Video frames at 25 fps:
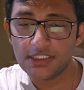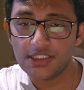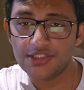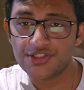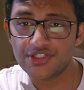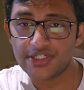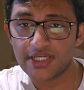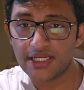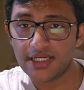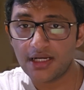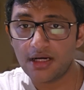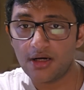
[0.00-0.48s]

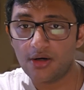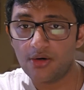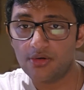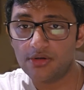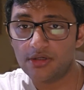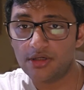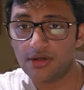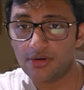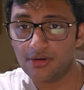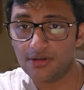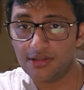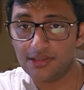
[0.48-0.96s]
check
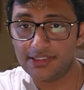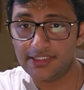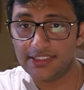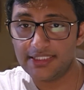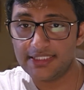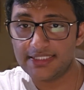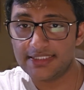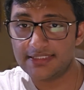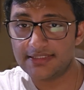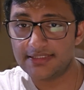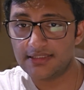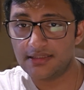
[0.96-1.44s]
out all
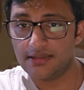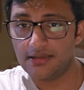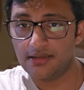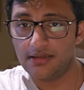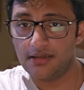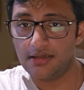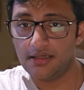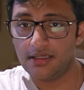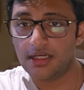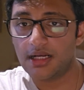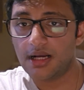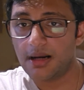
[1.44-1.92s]
these
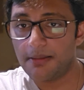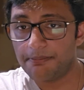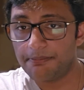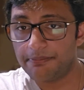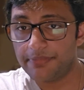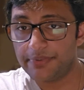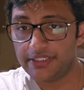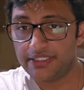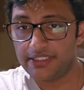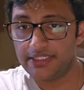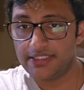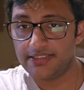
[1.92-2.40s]

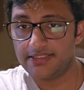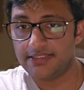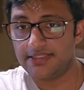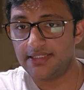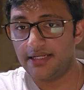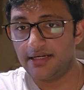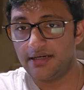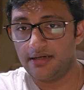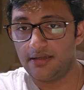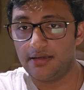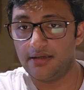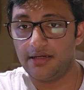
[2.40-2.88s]
companies
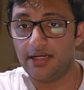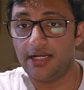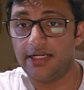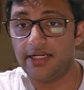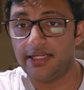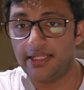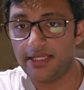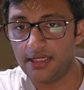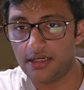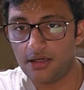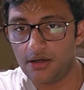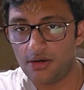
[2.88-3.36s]
that are
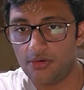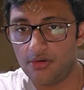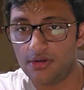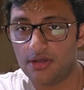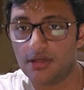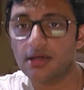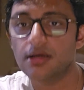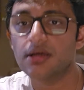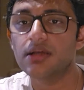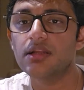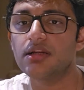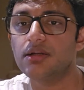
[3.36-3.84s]
renting out,
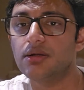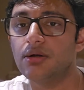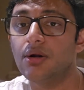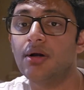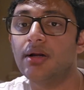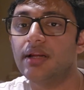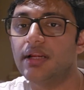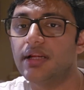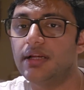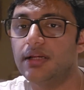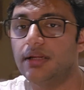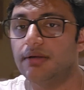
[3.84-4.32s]

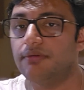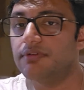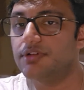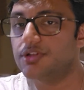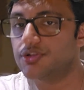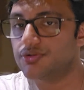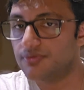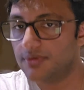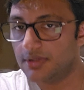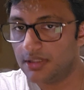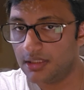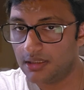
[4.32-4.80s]
not
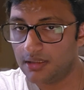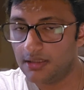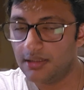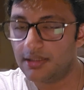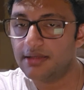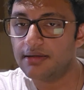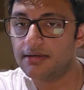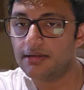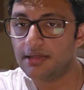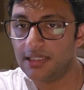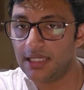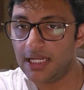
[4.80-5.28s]
individual
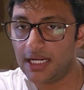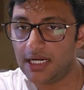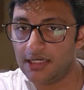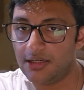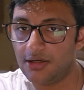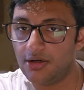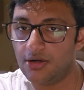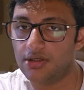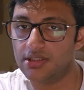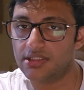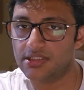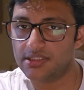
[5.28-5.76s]

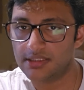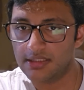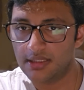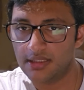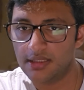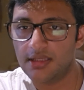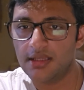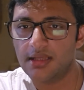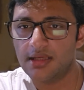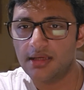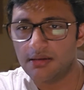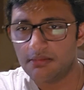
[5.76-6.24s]
landlords,
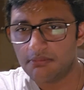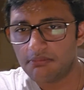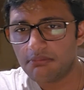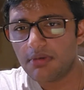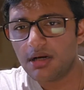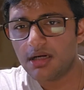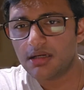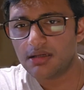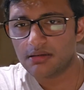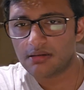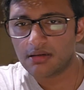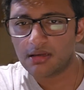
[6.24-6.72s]

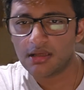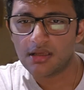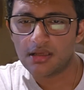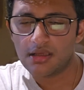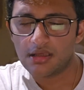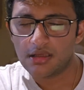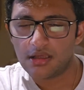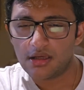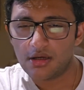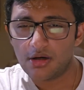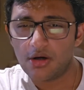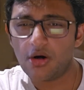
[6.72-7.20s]
but
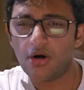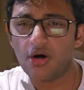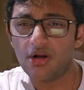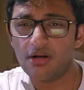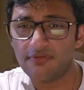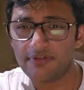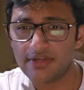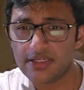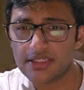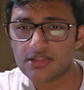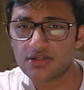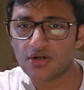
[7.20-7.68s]

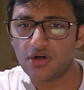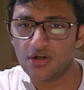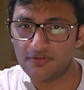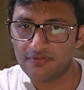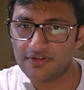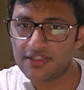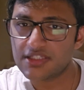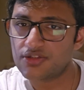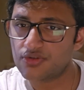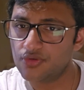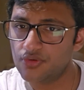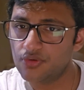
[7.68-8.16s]
always
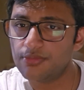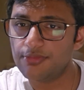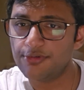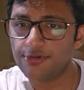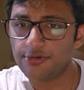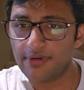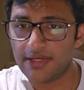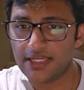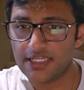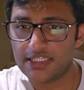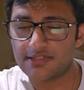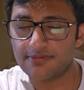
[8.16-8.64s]
room
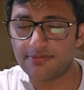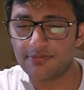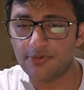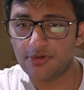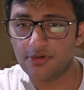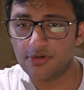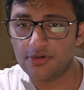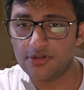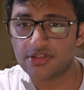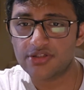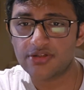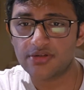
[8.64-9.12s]
to
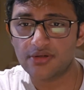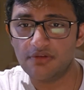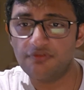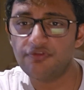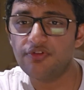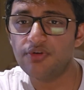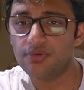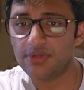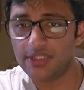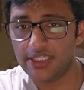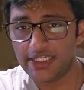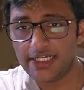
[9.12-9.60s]
explore. So
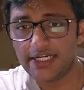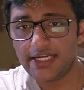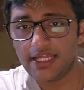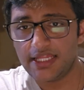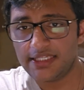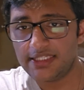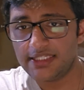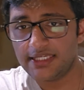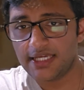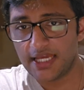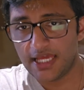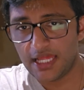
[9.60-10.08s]
if you need
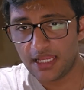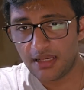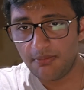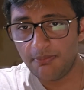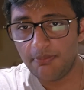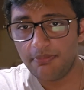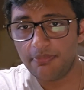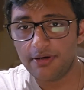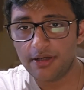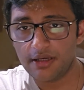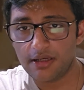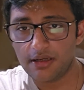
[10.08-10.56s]
any
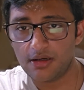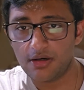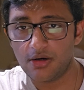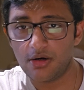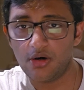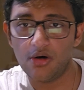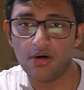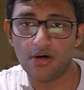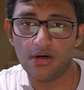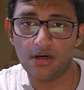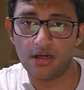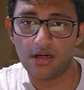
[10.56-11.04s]
help,
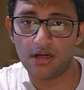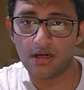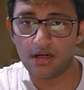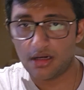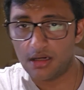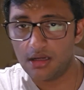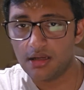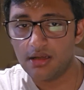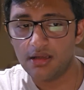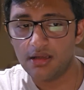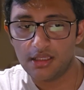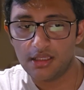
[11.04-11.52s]
or
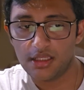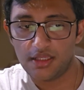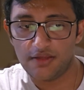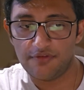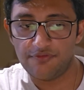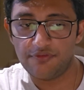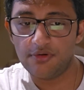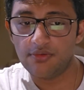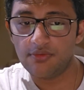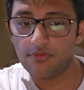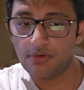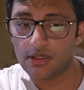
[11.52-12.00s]

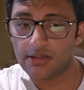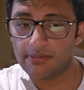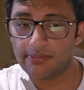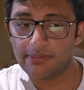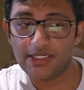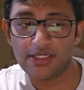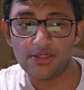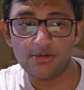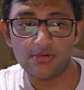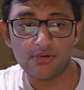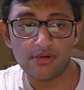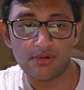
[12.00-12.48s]
if you want
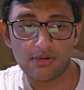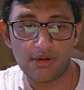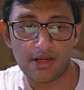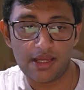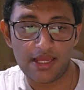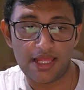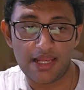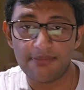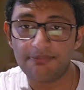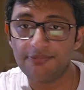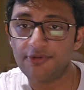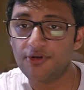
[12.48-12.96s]
me to
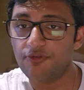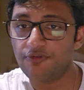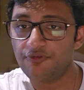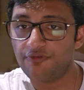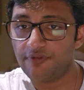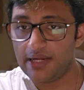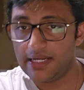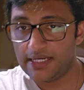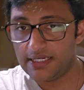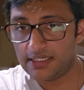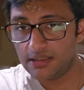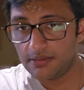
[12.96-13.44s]
help you
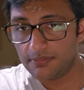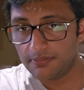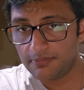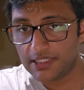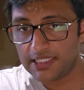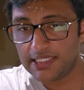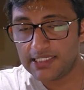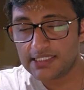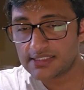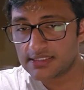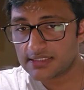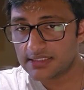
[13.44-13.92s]
find a
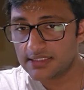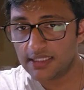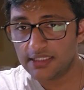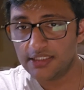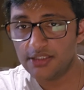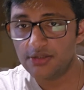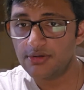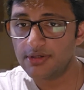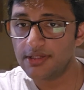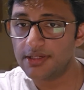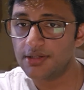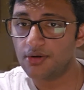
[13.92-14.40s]
place, then
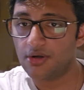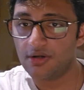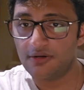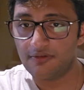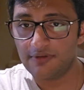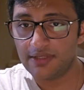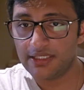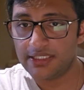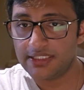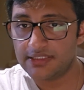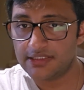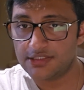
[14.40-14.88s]
you can
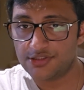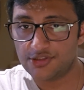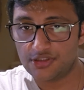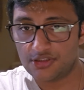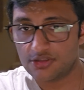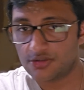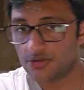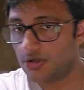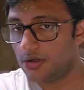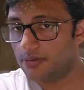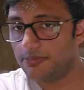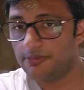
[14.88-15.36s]
always
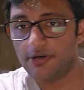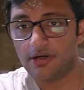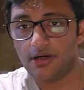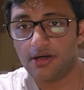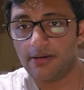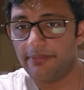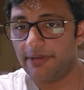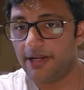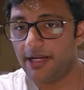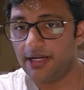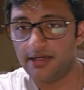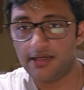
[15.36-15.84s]
just drop a
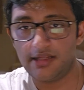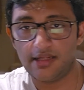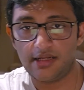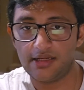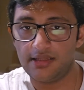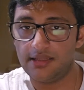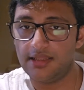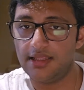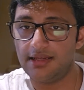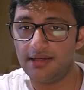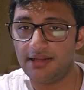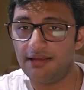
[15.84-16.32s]
comment,
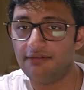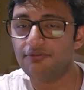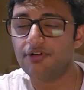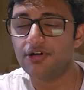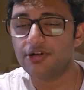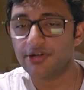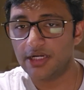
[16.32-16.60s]
and then I will